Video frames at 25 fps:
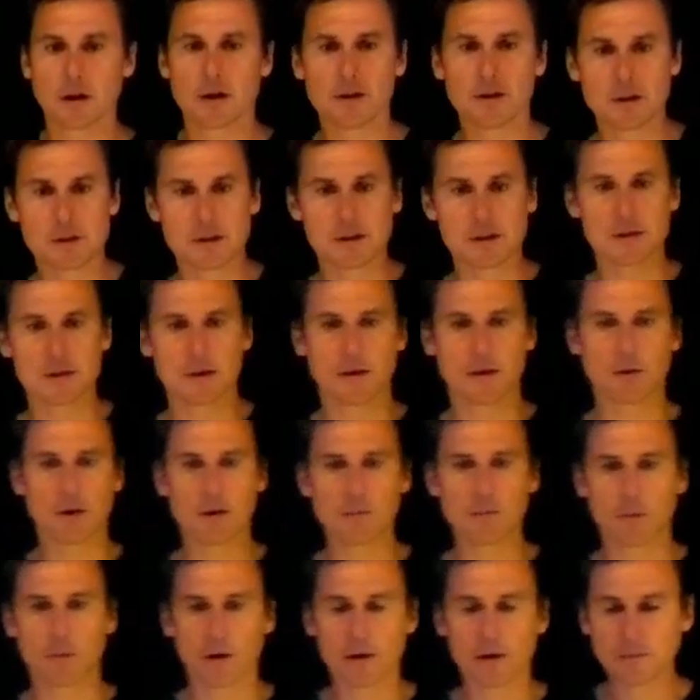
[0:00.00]
this is not the right
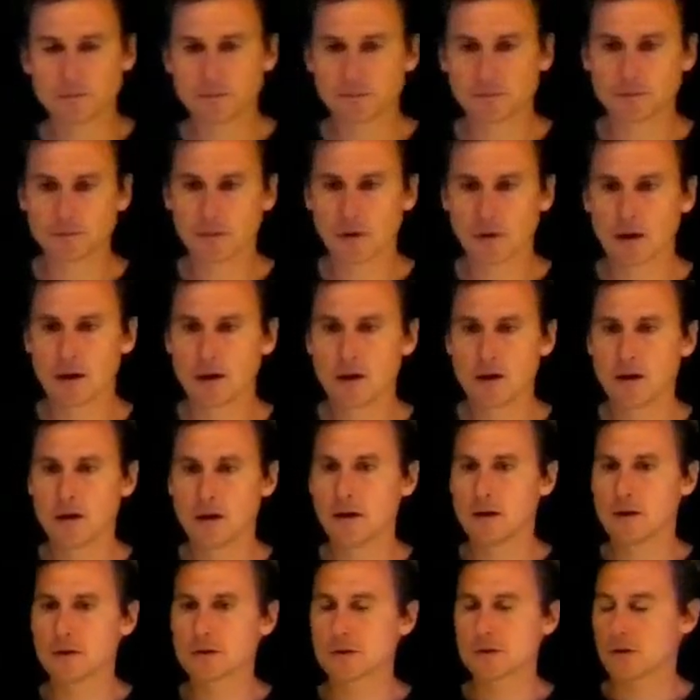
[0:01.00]
one.
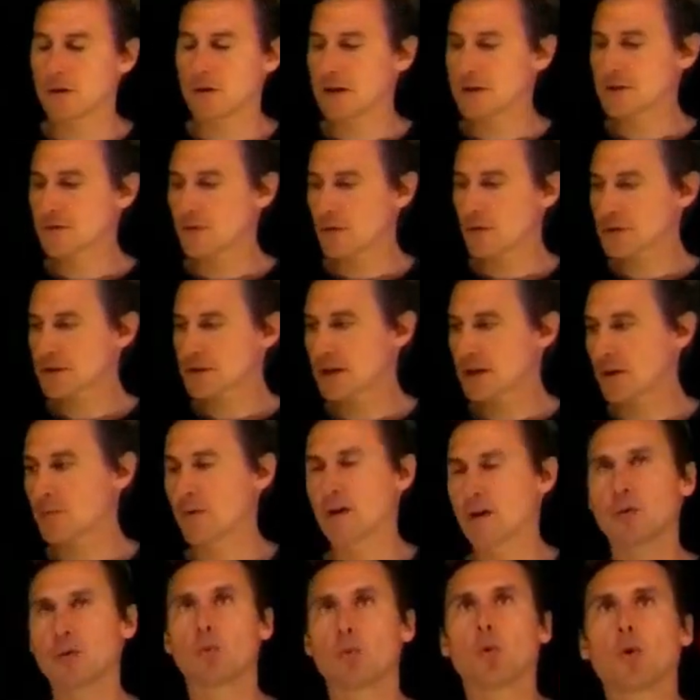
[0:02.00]
So let's first think
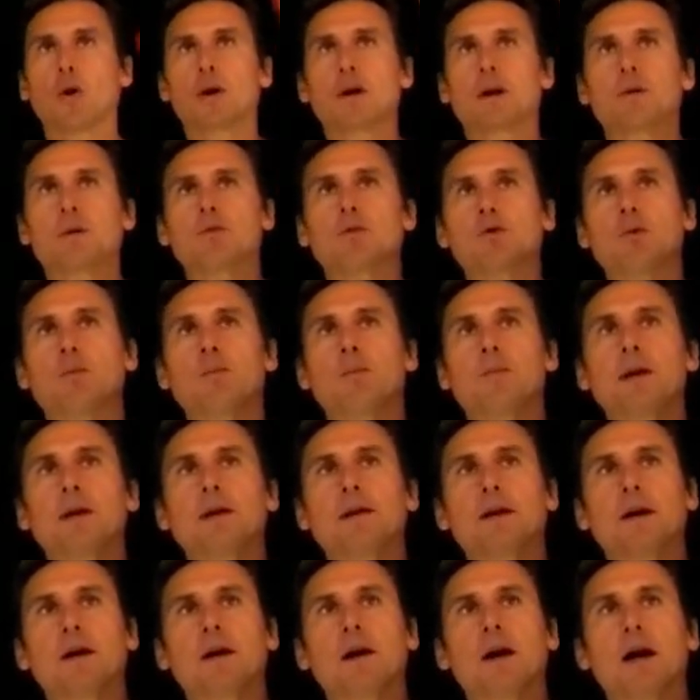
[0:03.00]
about what would be
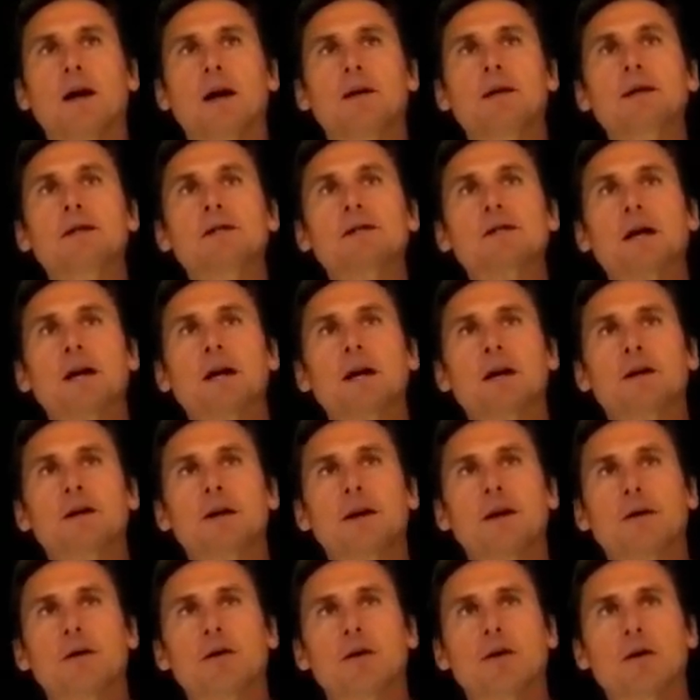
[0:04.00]
a desired
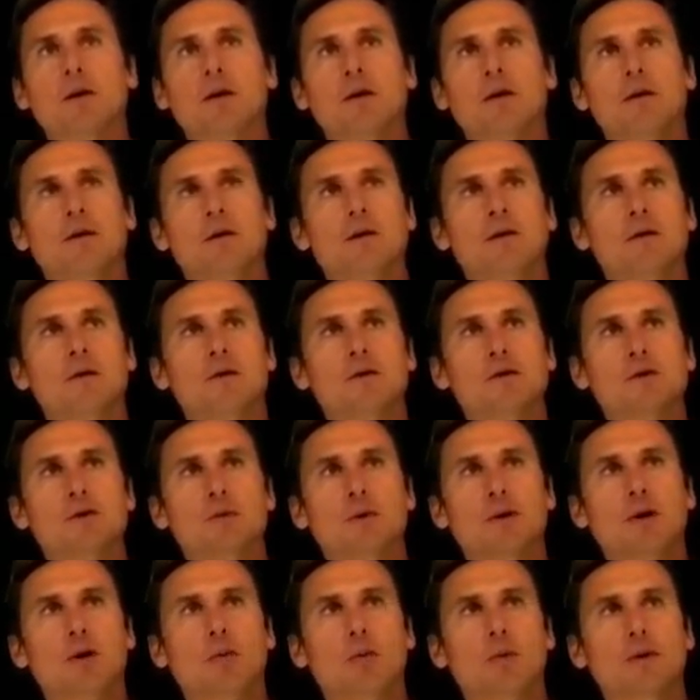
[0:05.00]
error. So we
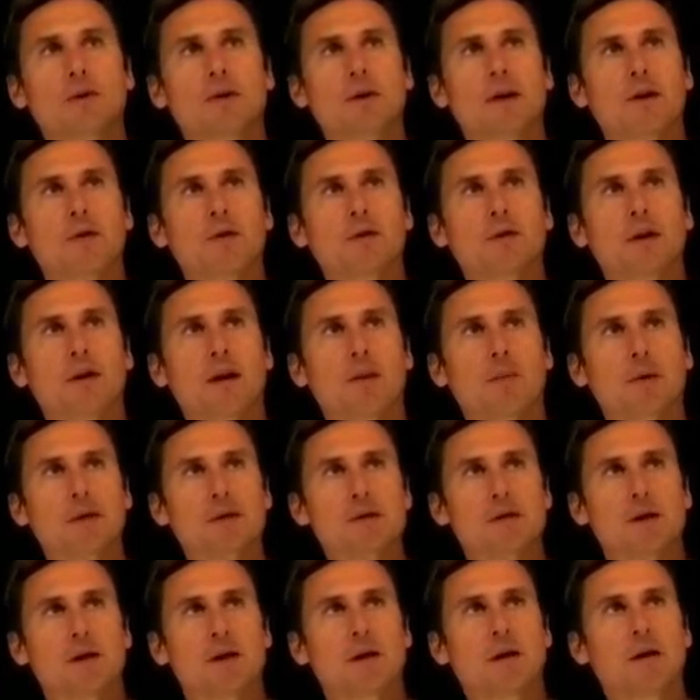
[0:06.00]
know what the aerodynamics
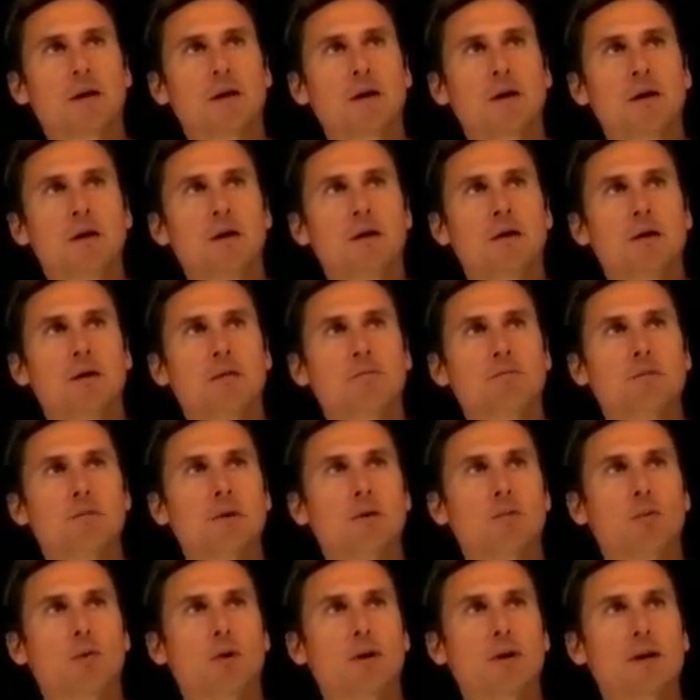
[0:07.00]
are, but
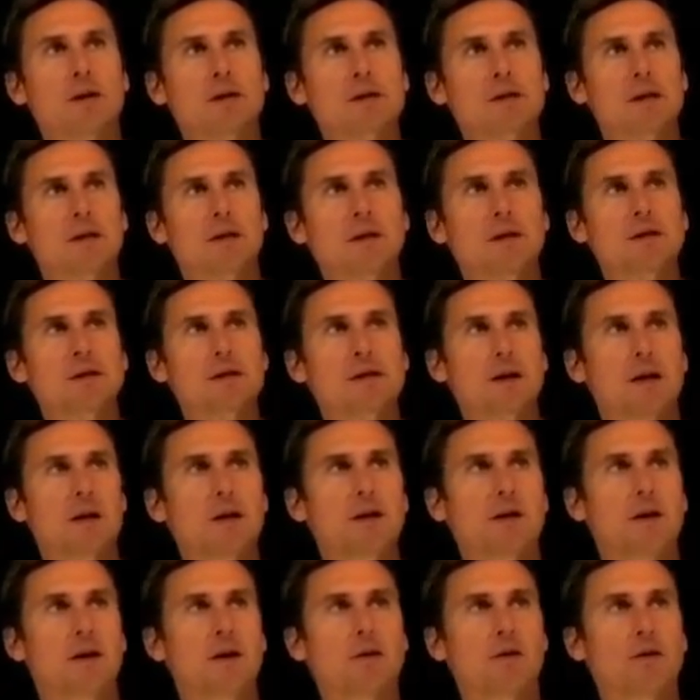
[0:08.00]
what is a desired
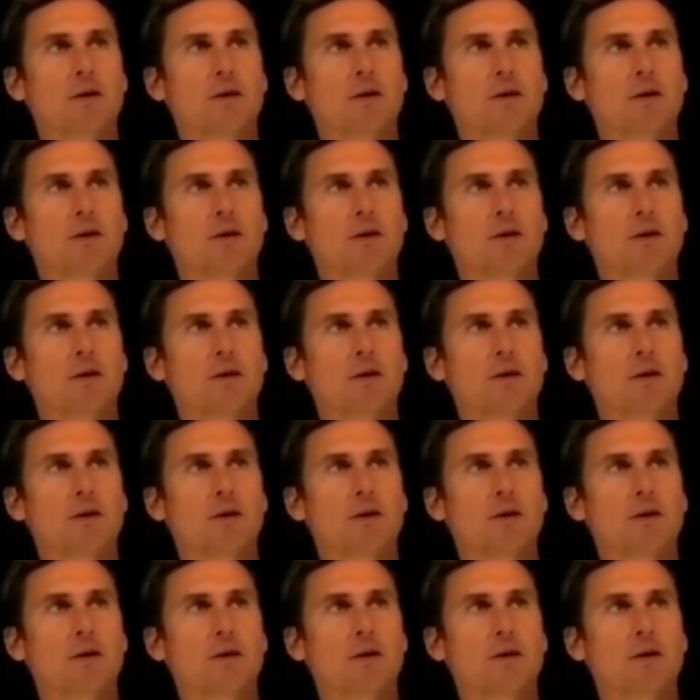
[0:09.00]
error?